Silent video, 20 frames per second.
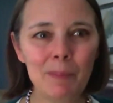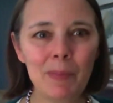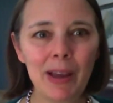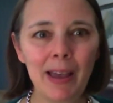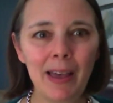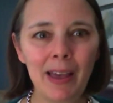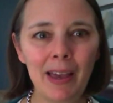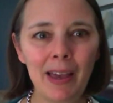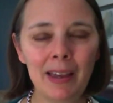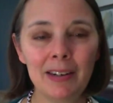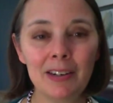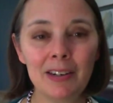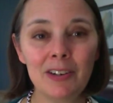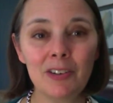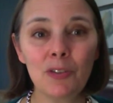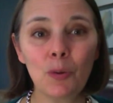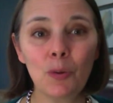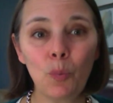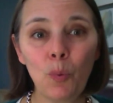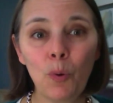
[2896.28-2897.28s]
And
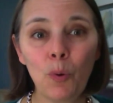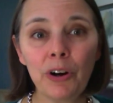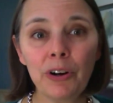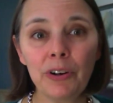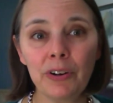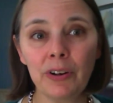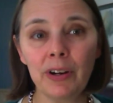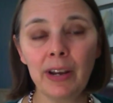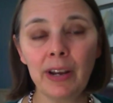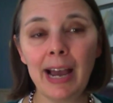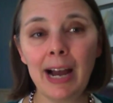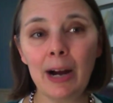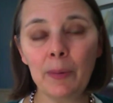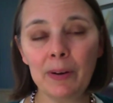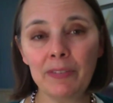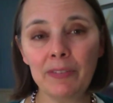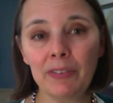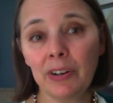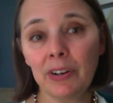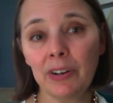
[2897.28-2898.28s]
the warden,
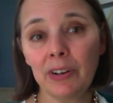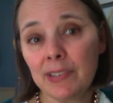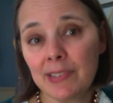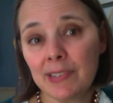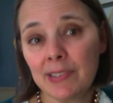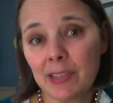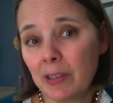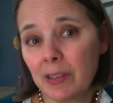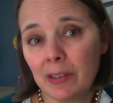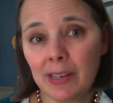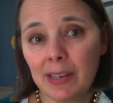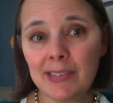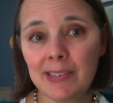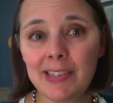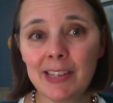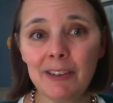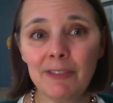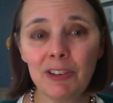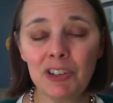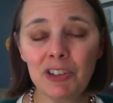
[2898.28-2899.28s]
however, is
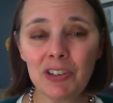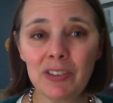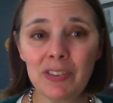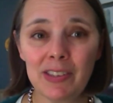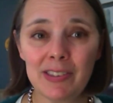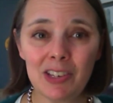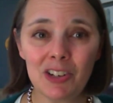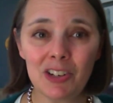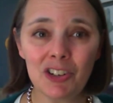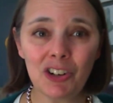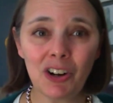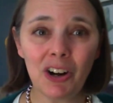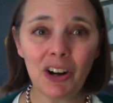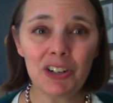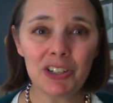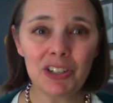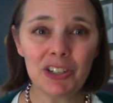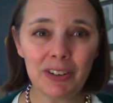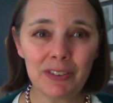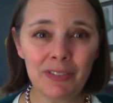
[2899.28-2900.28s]
the official that's in
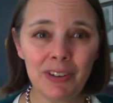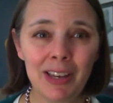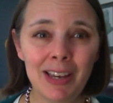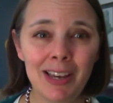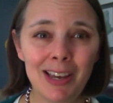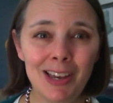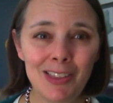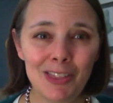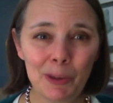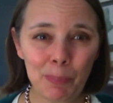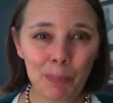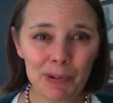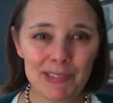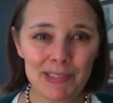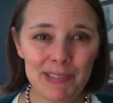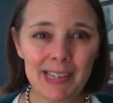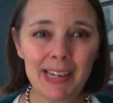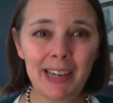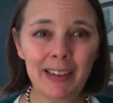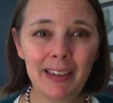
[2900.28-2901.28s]
charge of the
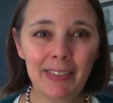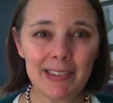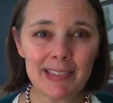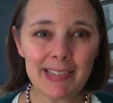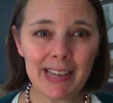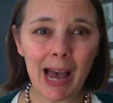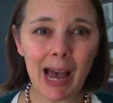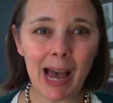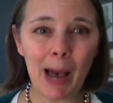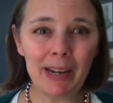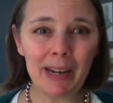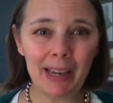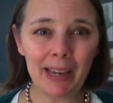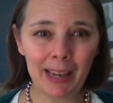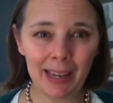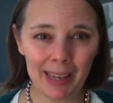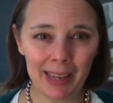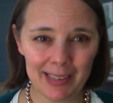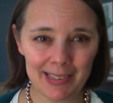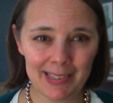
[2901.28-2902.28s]
proceeding that's
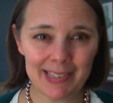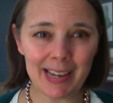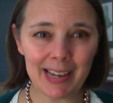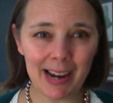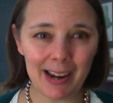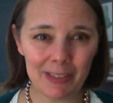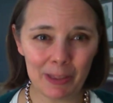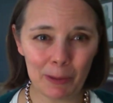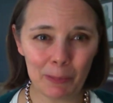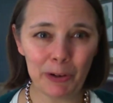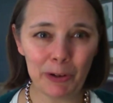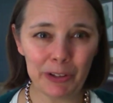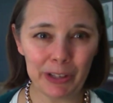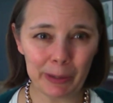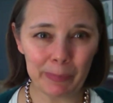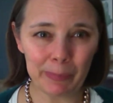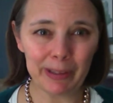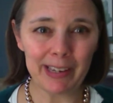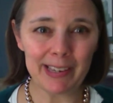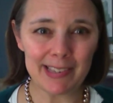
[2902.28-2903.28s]
happening inside the
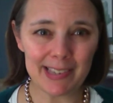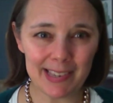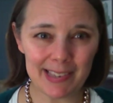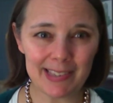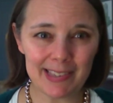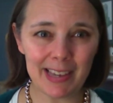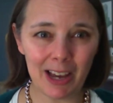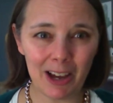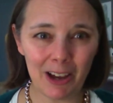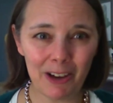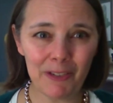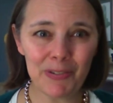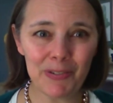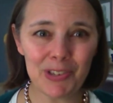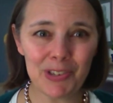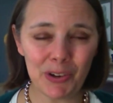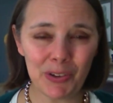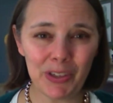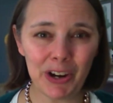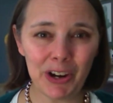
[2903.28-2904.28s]
polling place itself.
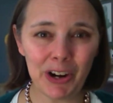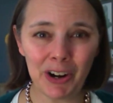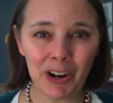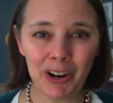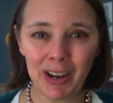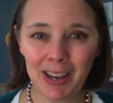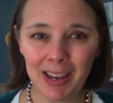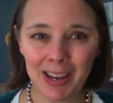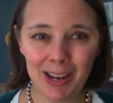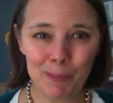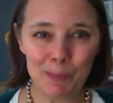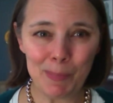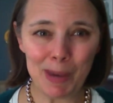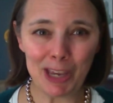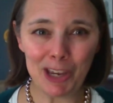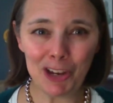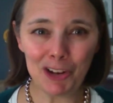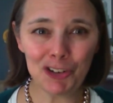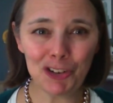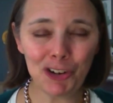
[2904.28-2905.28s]
So they're
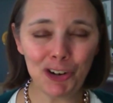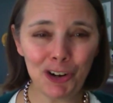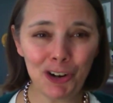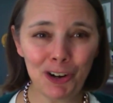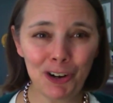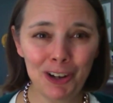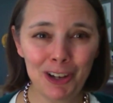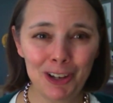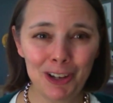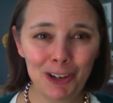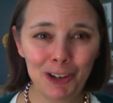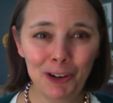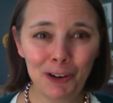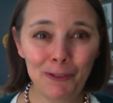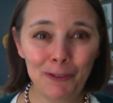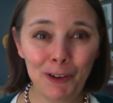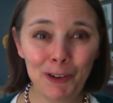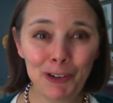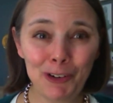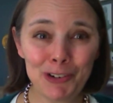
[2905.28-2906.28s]
making sure,
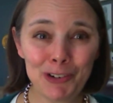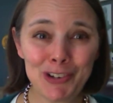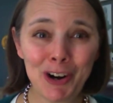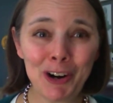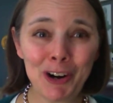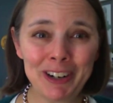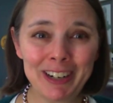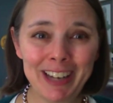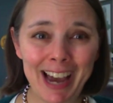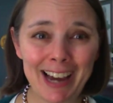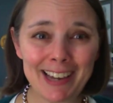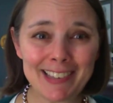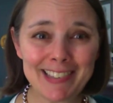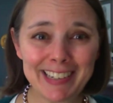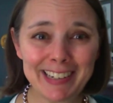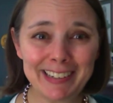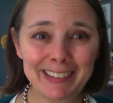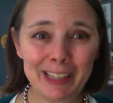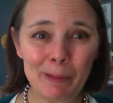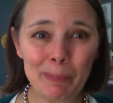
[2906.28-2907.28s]
voters aren't
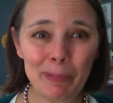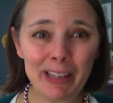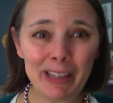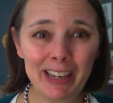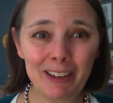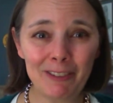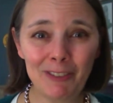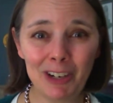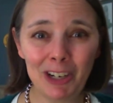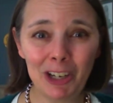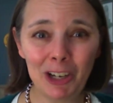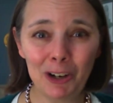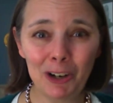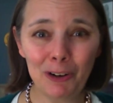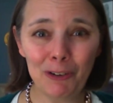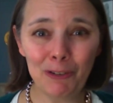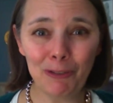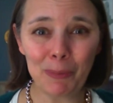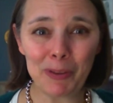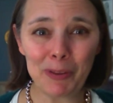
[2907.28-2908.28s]
accidentally playing
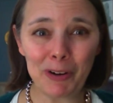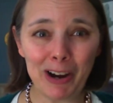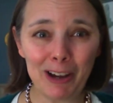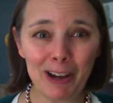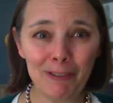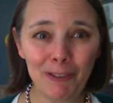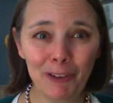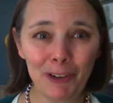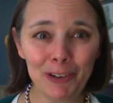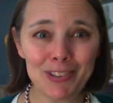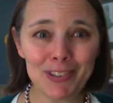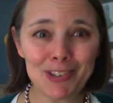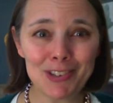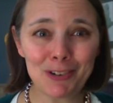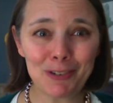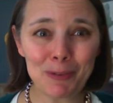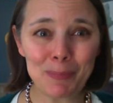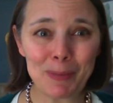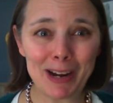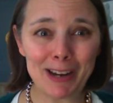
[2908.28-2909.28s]
video from their iPhones
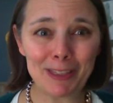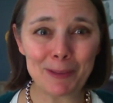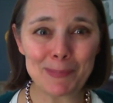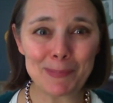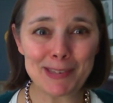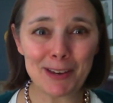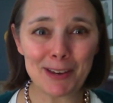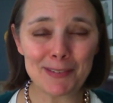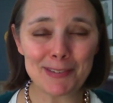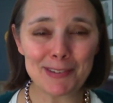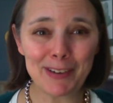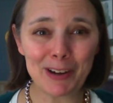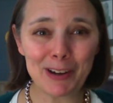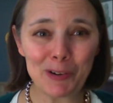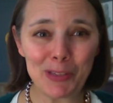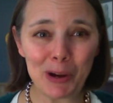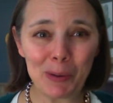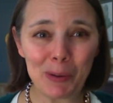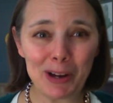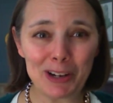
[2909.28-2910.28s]
to remind themselves of
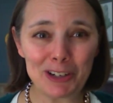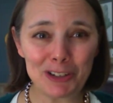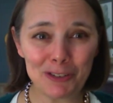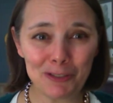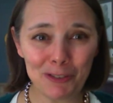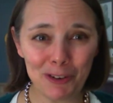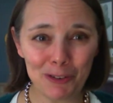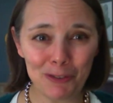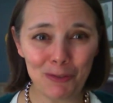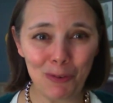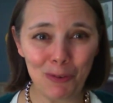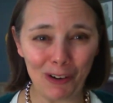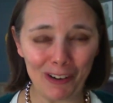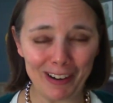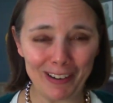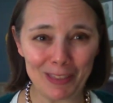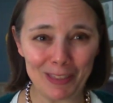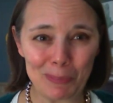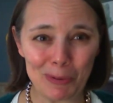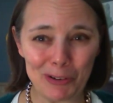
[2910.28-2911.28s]
who they want to vote for
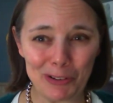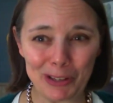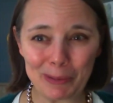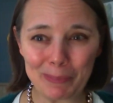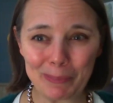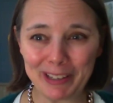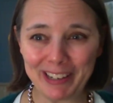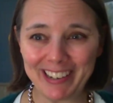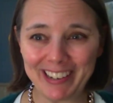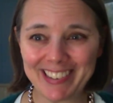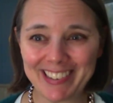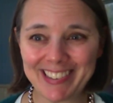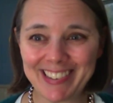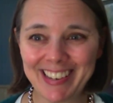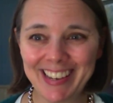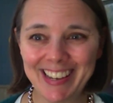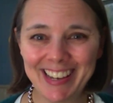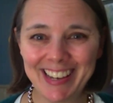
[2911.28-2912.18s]
in the polling place.